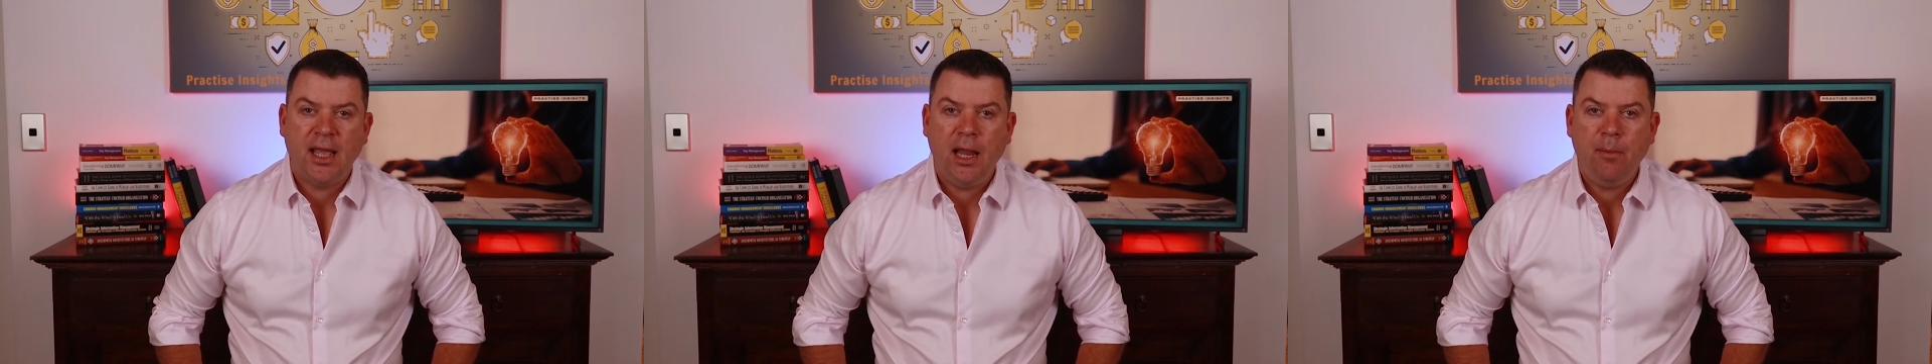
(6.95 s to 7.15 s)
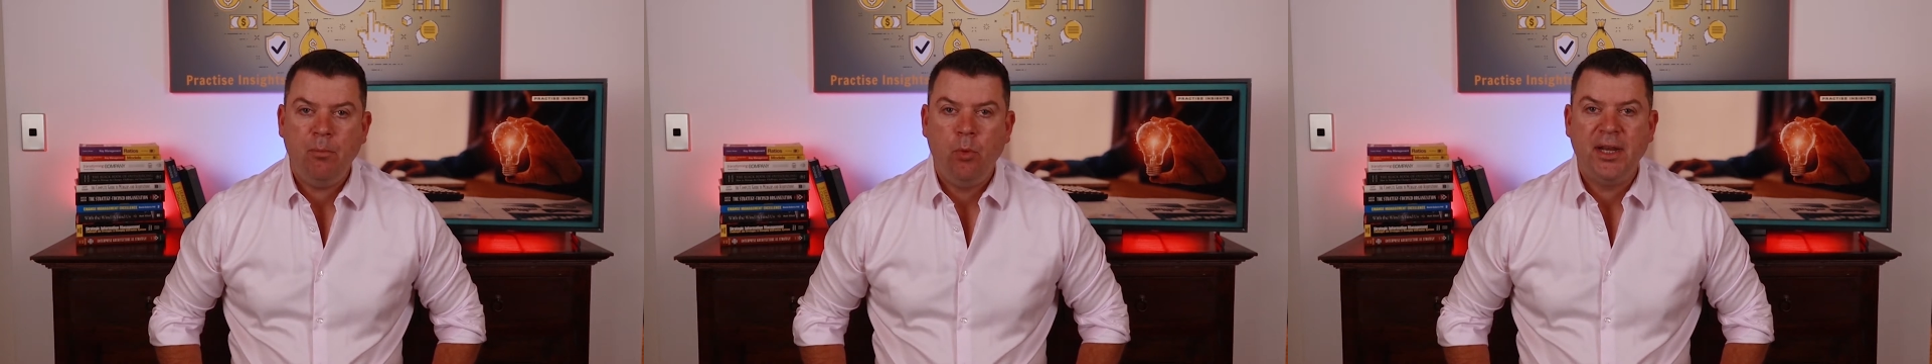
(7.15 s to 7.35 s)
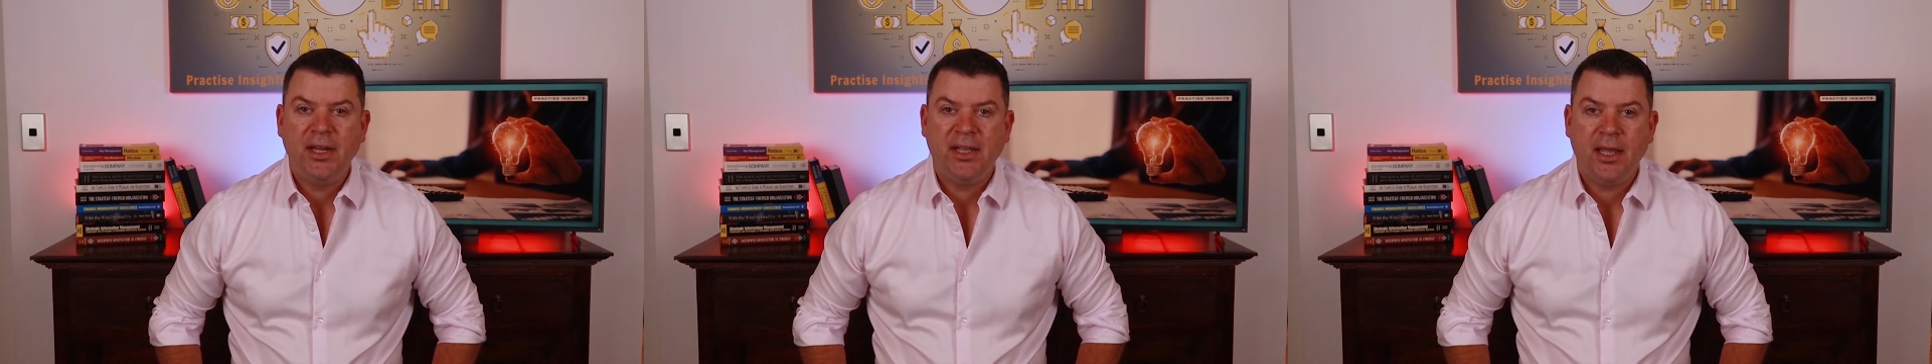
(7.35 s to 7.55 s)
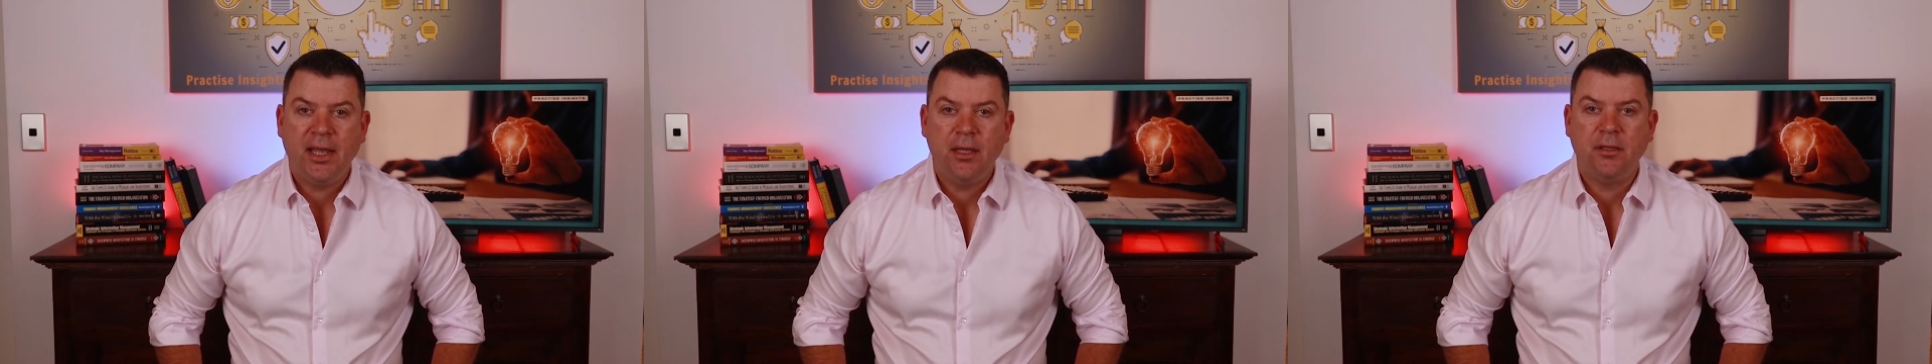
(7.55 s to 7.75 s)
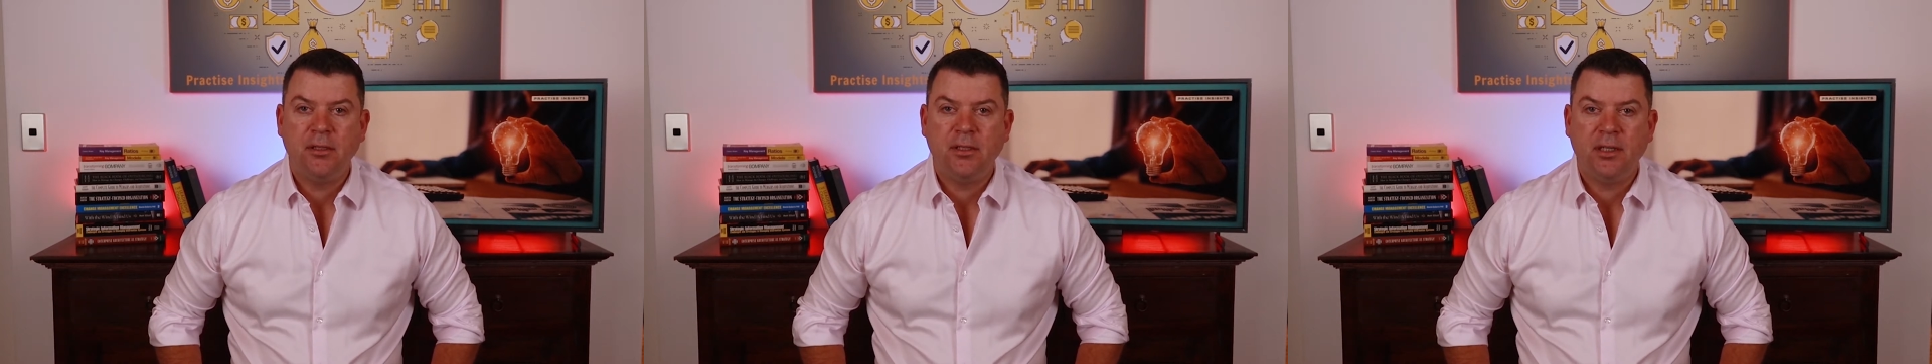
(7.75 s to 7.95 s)
to help win
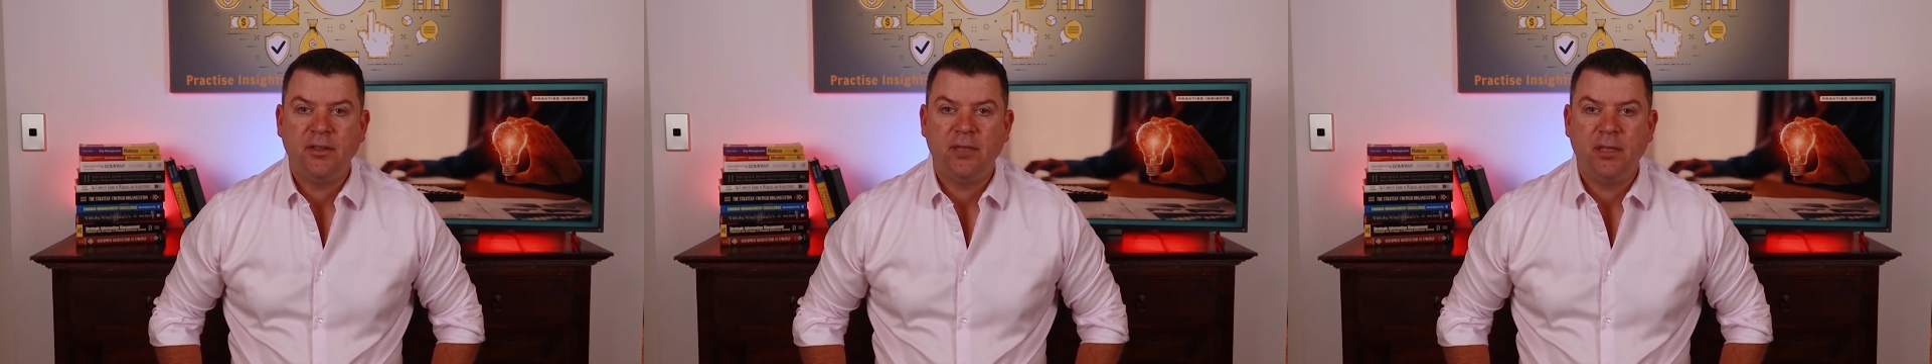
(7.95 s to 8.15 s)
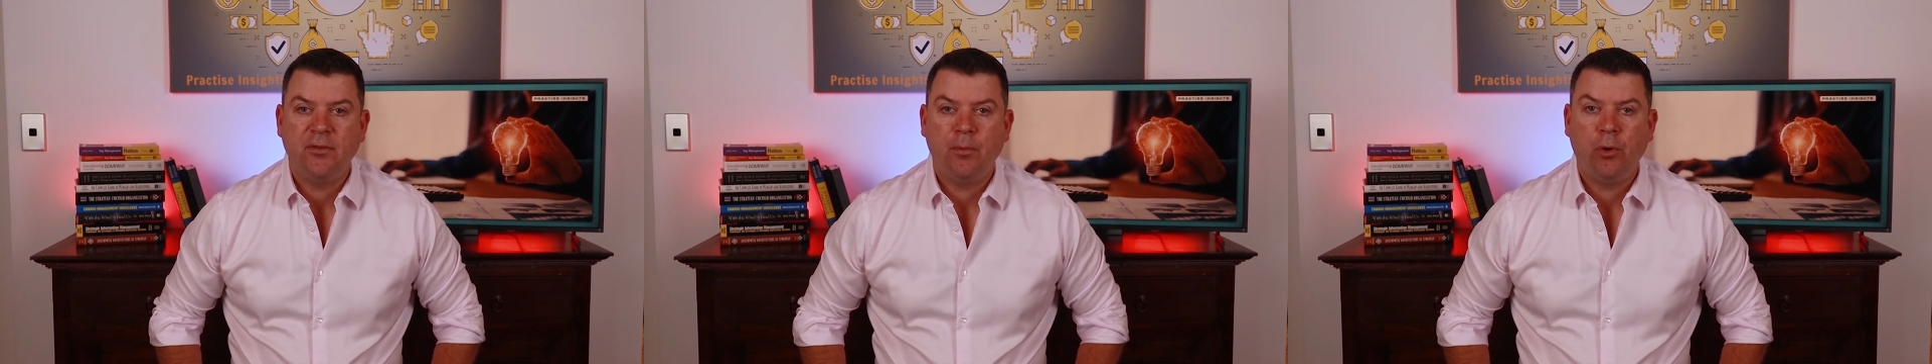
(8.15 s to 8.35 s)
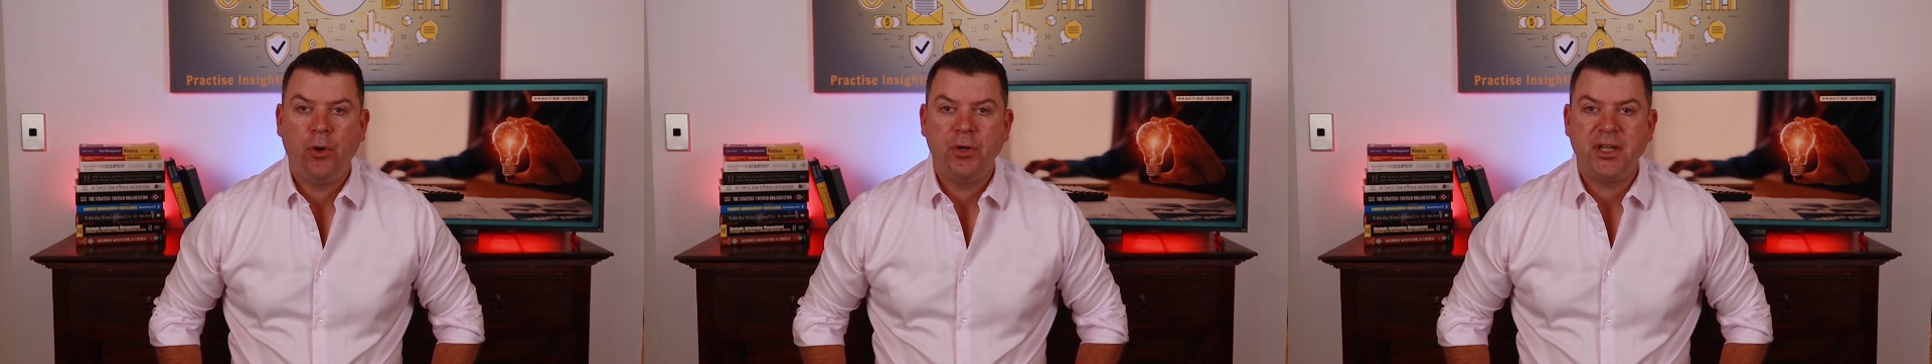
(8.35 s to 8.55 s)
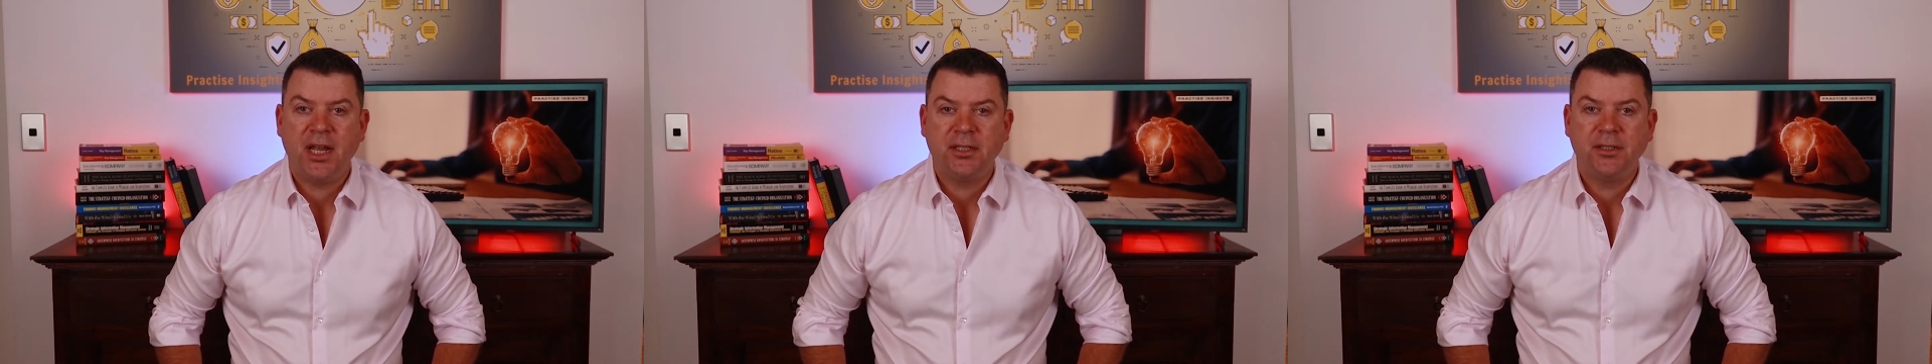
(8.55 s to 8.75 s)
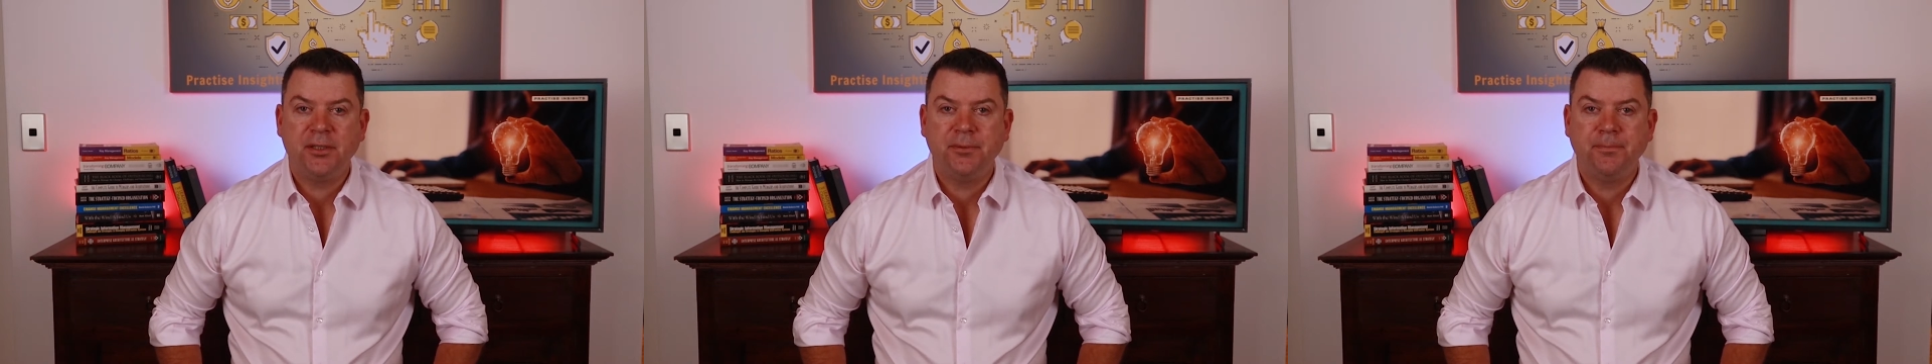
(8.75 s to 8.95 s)
gigs and deliver your
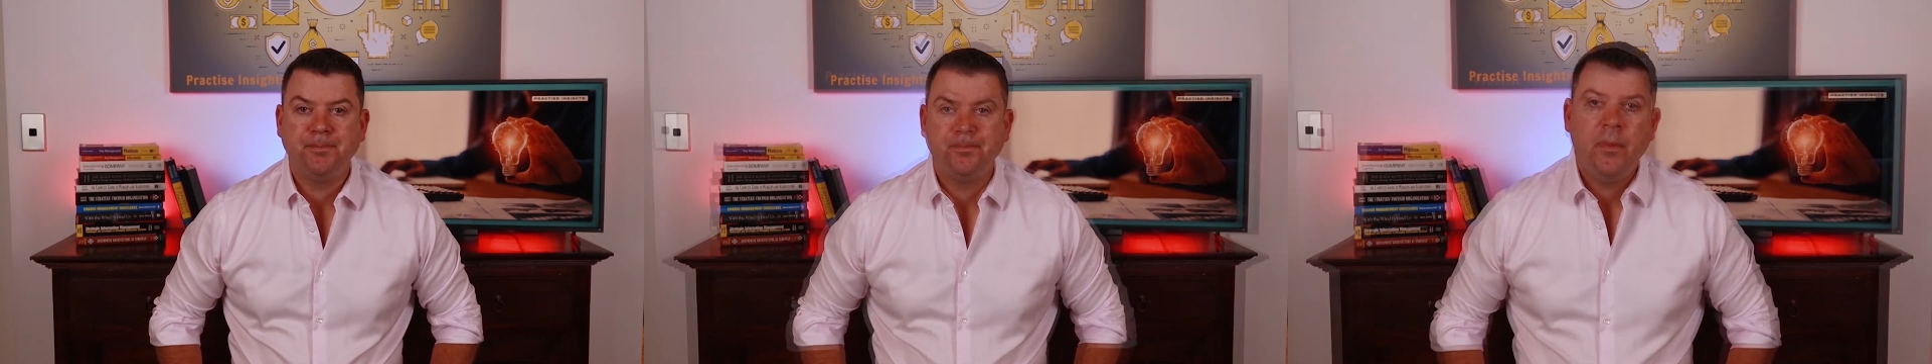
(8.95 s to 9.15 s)
projects.